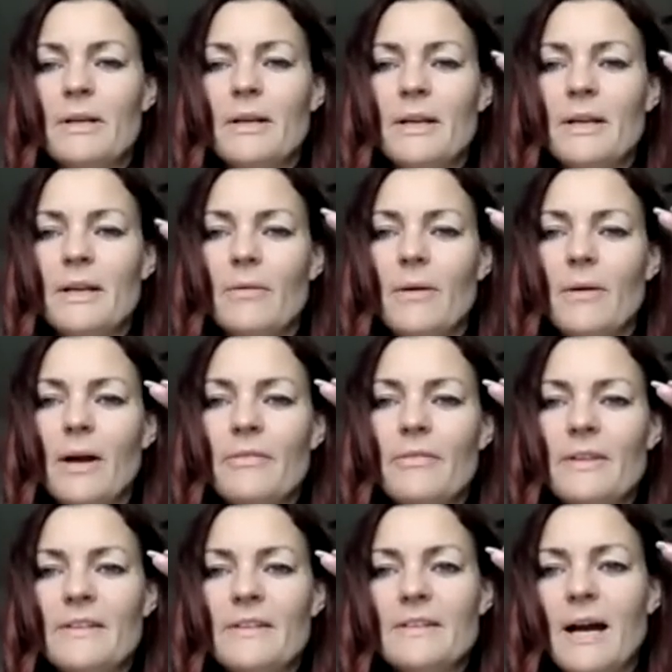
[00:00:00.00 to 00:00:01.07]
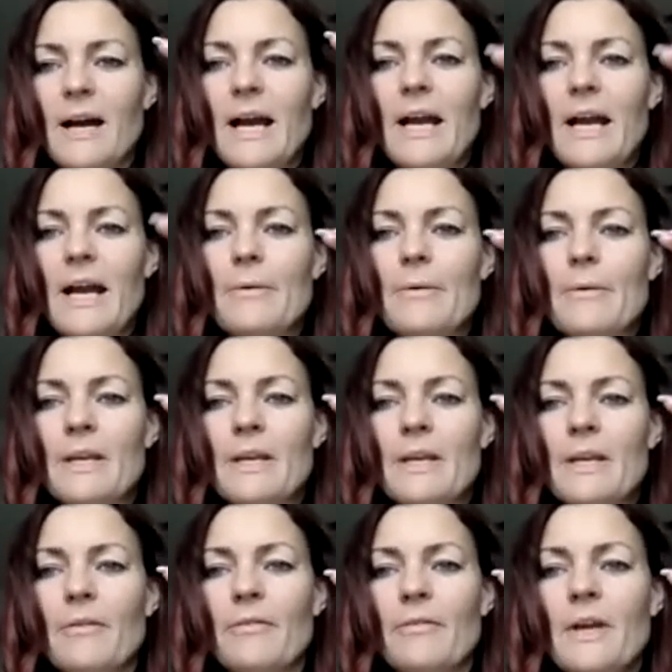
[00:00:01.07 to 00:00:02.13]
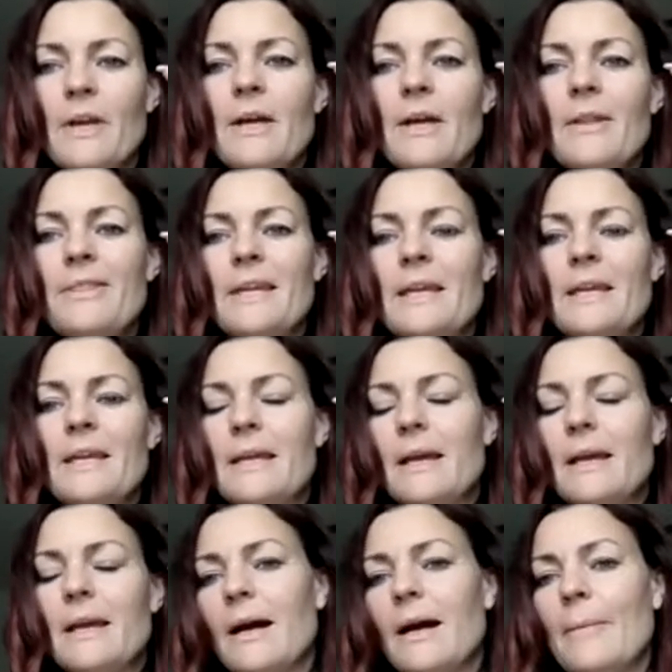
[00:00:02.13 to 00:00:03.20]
you know, of this hierarchy of the